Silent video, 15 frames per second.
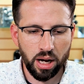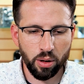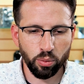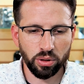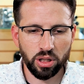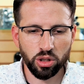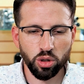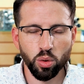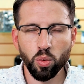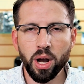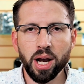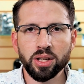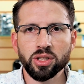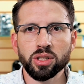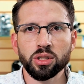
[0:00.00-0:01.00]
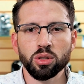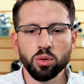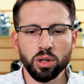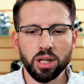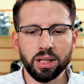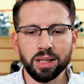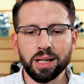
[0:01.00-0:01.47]
With the 2X,
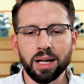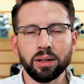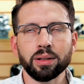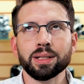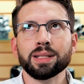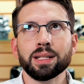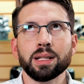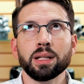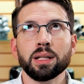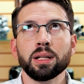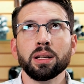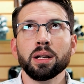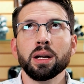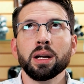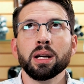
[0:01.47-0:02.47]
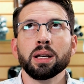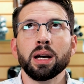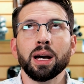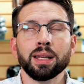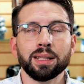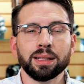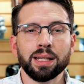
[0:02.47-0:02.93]
you can guarantee
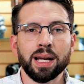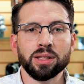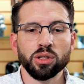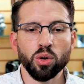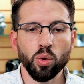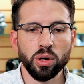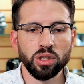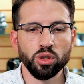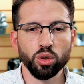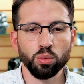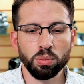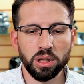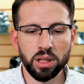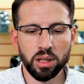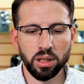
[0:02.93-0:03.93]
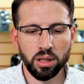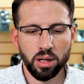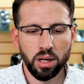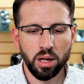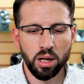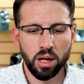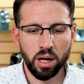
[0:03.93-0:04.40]
that that's going to be
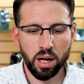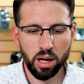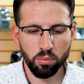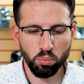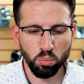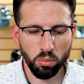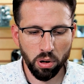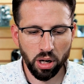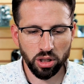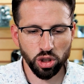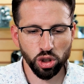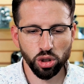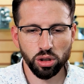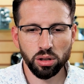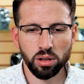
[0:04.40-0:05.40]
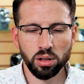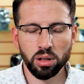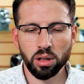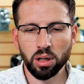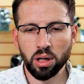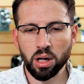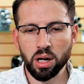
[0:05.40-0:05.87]
much
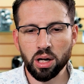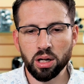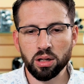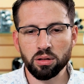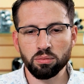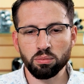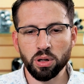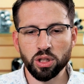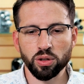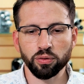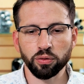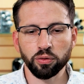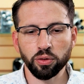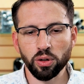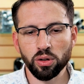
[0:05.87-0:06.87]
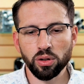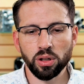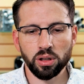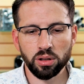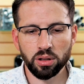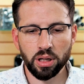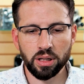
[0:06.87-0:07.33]

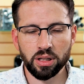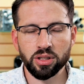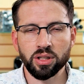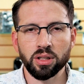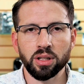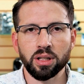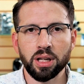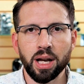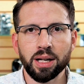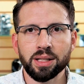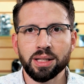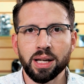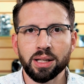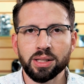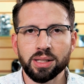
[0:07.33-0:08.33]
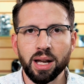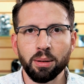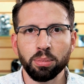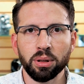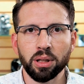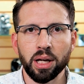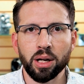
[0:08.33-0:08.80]
further, and it's going to kind of take a
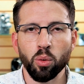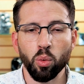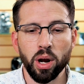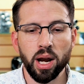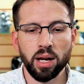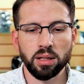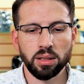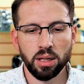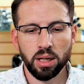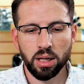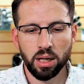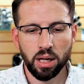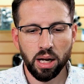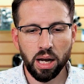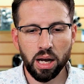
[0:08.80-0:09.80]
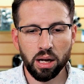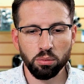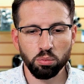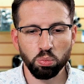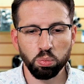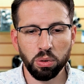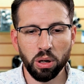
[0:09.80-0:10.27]
stop of light away.
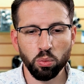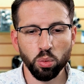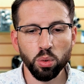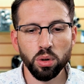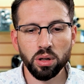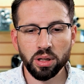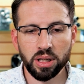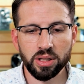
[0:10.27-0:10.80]
But I'm really